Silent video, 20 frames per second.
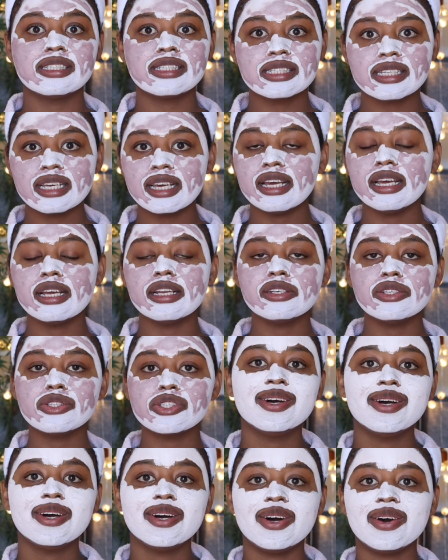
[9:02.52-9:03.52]
skin.
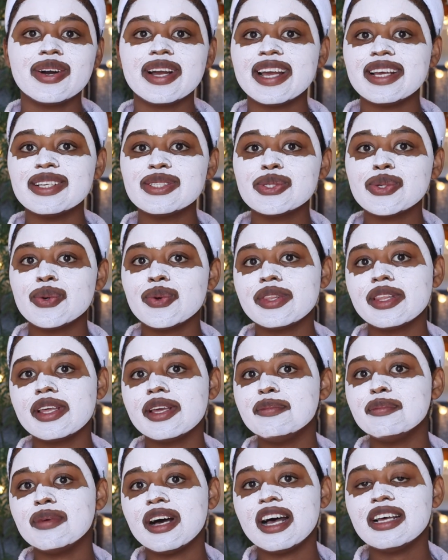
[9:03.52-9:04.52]
Okay, so
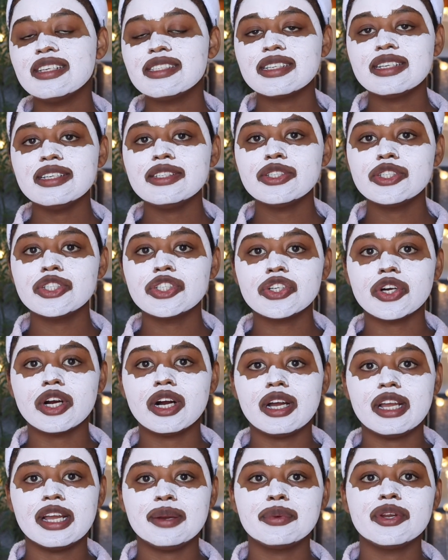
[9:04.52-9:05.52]
the mask is
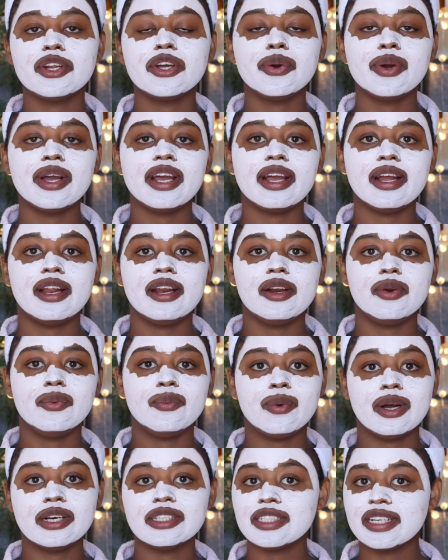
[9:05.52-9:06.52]
dry. I'm gonna go ahead
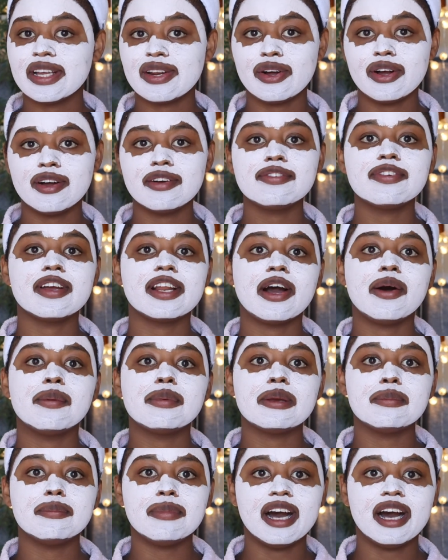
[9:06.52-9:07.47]
and wash that off and I'll be